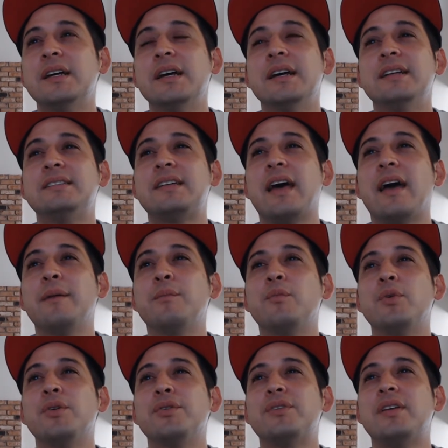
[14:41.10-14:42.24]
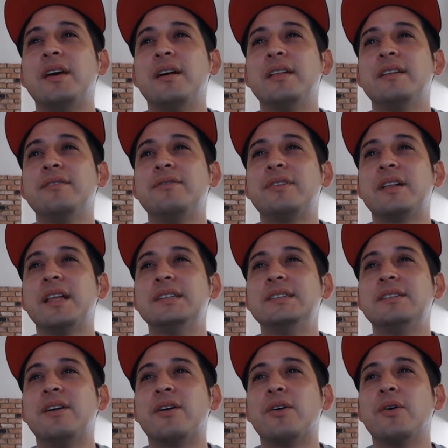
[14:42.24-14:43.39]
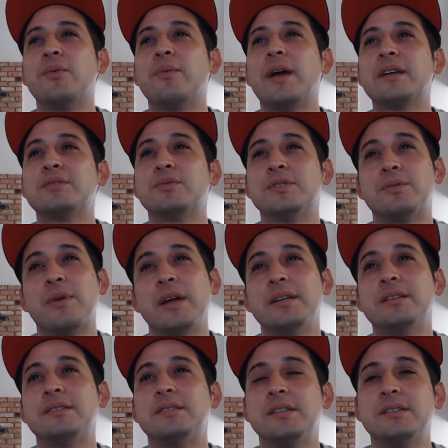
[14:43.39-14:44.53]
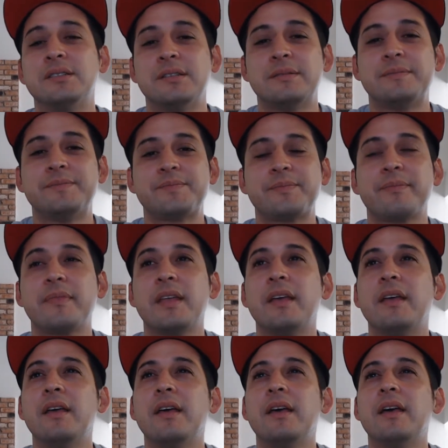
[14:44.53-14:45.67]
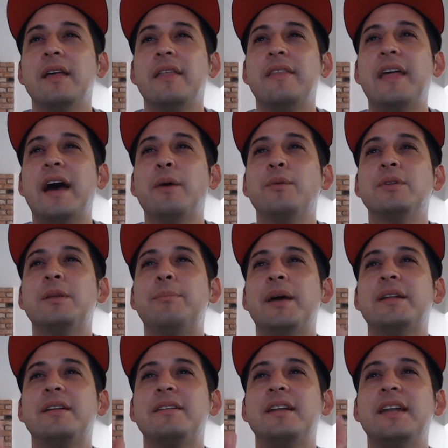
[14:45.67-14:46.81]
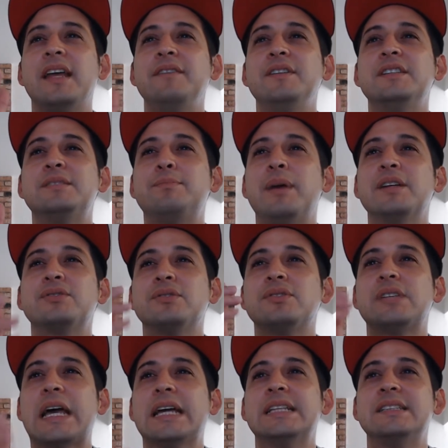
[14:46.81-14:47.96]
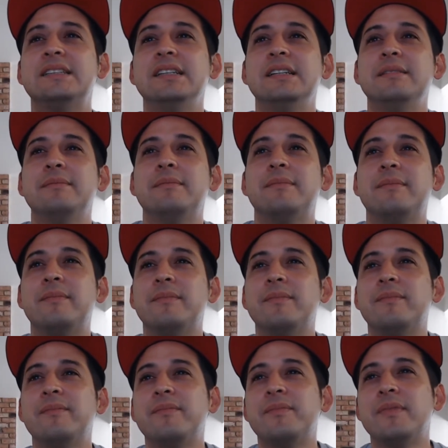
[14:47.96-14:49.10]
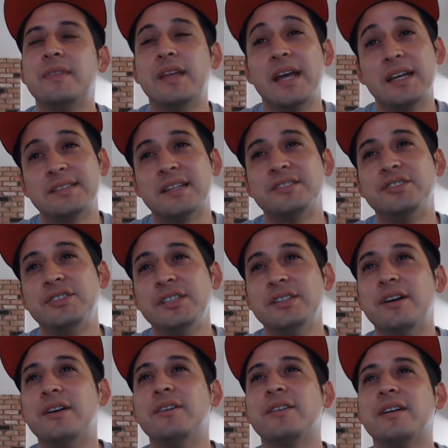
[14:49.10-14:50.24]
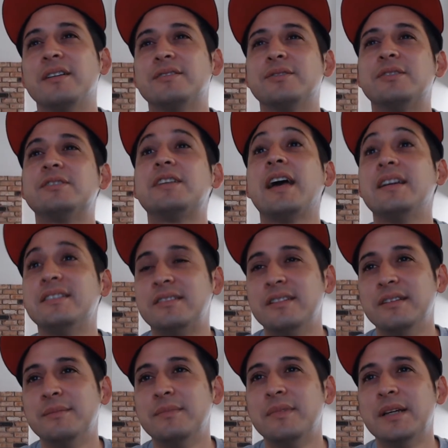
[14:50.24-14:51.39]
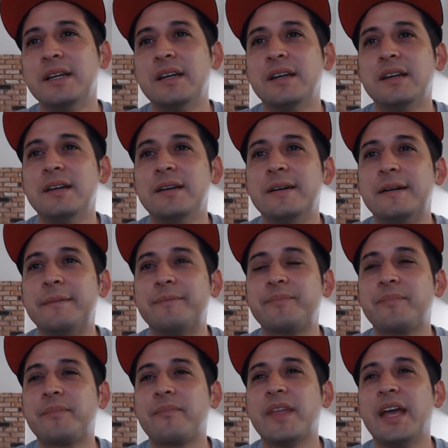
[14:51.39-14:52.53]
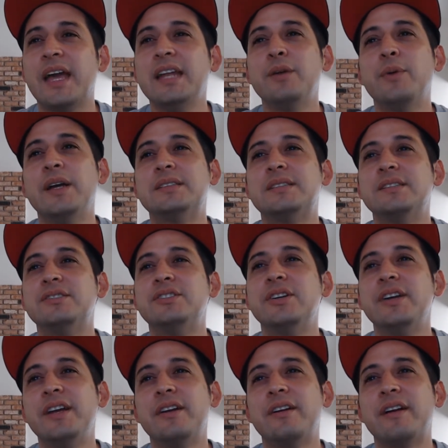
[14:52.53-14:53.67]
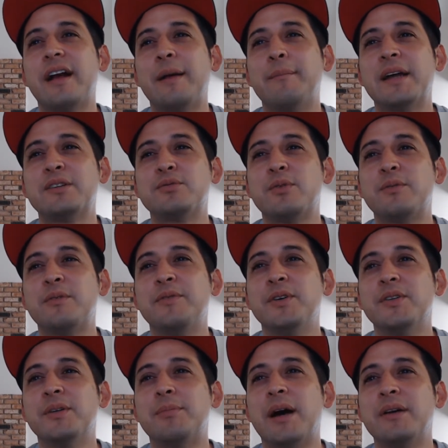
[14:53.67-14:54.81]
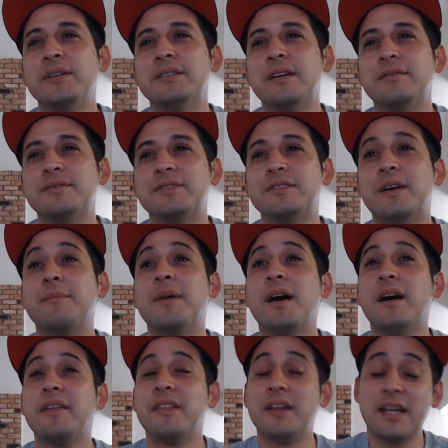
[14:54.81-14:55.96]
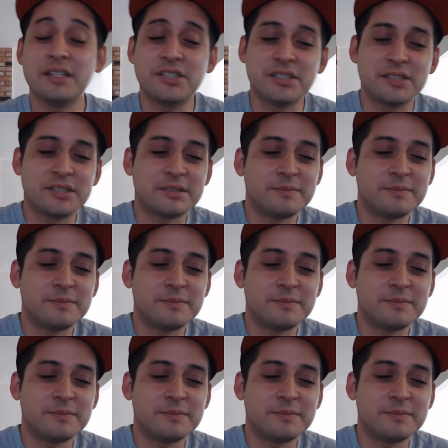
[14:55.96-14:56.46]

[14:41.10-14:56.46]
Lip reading: Time will tell if cleansing our own ranks was the right decision. That will depend on the Navy's Special Science Team, the SSG. Oh, okay, so it's a science team. Anyway, since you're here, I might as well reveal the bounties of some of the legends.